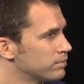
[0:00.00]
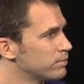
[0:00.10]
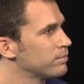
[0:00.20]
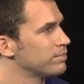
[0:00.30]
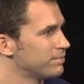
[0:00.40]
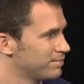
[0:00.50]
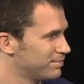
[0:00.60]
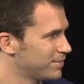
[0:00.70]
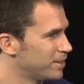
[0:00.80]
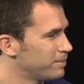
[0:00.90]

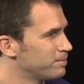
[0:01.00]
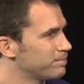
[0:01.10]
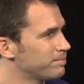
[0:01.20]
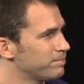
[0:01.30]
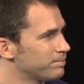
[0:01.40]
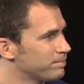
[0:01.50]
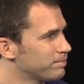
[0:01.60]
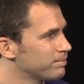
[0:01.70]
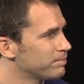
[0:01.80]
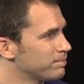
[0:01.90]

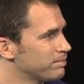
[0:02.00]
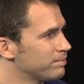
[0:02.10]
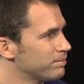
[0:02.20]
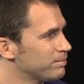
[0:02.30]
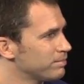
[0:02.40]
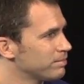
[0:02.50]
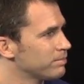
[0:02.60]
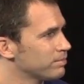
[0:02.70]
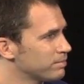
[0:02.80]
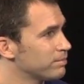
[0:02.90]

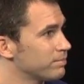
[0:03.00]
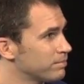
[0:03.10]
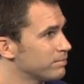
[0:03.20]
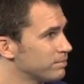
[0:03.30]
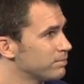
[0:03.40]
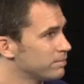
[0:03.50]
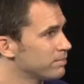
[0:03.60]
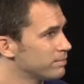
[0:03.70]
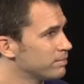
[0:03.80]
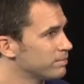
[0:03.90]

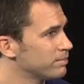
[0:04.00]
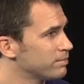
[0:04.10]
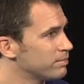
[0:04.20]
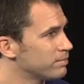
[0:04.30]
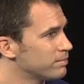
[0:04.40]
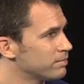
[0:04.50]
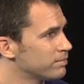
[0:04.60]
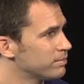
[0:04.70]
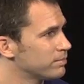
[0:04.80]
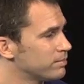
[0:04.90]

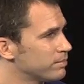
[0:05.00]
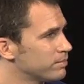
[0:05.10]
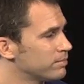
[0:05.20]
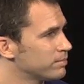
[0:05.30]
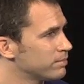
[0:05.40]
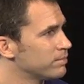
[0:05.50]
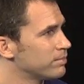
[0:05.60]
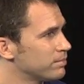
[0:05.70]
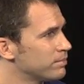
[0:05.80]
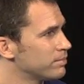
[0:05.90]

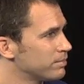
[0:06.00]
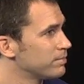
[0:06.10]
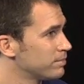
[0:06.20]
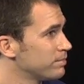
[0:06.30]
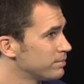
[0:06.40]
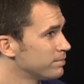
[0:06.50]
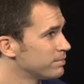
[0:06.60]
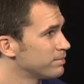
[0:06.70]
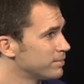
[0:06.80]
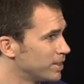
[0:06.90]

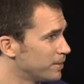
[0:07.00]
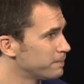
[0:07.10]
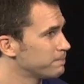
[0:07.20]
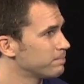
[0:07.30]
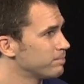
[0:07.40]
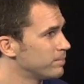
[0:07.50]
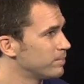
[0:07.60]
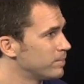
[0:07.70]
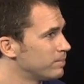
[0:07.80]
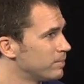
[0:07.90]
[no speech]